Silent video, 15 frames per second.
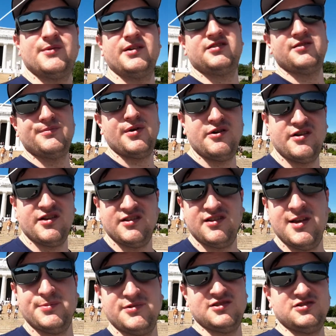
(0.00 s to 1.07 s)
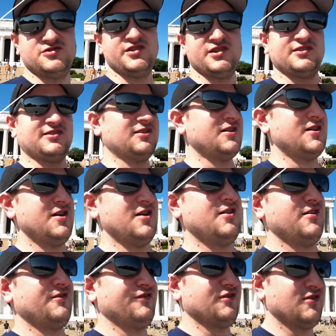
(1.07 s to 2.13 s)
about some POTA tips and tricks
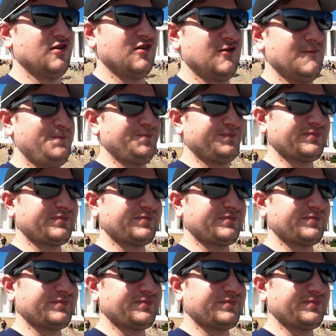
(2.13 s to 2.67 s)
for you all.